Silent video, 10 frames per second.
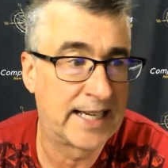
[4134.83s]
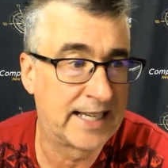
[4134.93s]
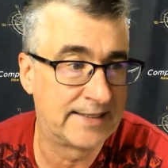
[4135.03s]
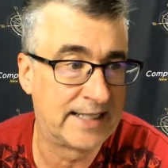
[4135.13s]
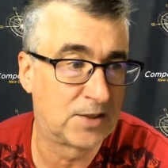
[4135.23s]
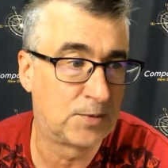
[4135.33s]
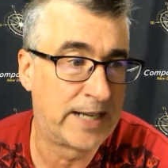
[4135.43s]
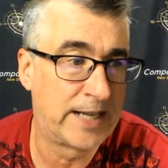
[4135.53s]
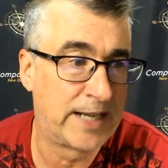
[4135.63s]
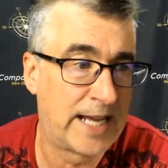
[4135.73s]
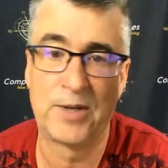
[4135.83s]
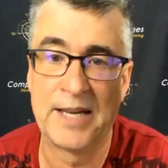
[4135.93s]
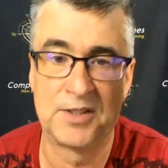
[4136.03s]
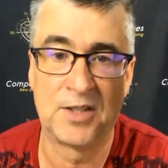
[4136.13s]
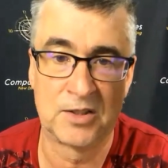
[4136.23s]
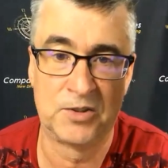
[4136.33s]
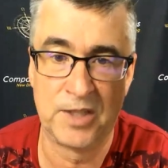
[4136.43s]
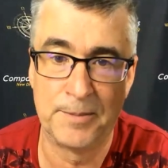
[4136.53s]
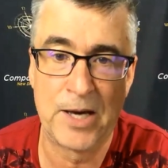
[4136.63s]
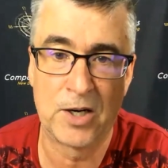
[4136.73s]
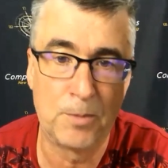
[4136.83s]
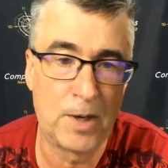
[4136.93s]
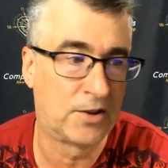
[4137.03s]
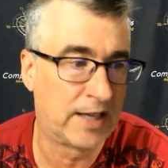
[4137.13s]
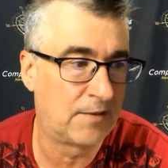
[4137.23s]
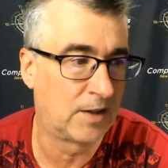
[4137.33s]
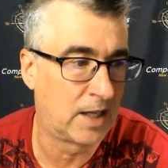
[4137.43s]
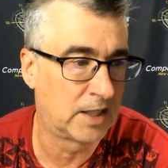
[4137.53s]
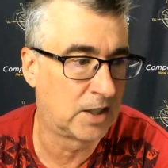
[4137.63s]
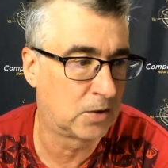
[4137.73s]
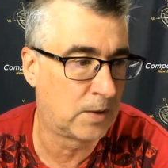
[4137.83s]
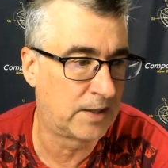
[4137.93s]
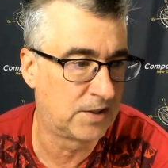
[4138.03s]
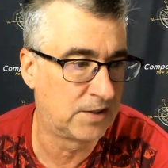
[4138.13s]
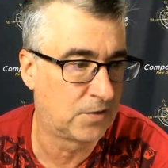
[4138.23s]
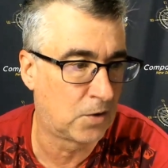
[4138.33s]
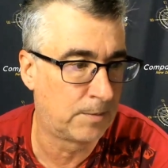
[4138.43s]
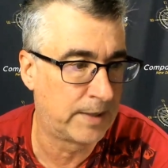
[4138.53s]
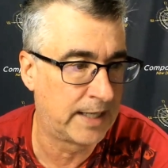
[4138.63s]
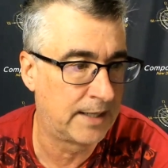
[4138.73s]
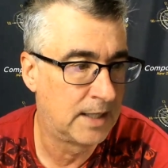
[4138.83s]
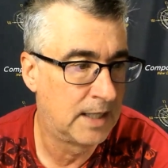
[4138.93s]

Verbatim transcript: I guess that's what happens when I haven't talked to you in about a month. You have a lot of good questions for me.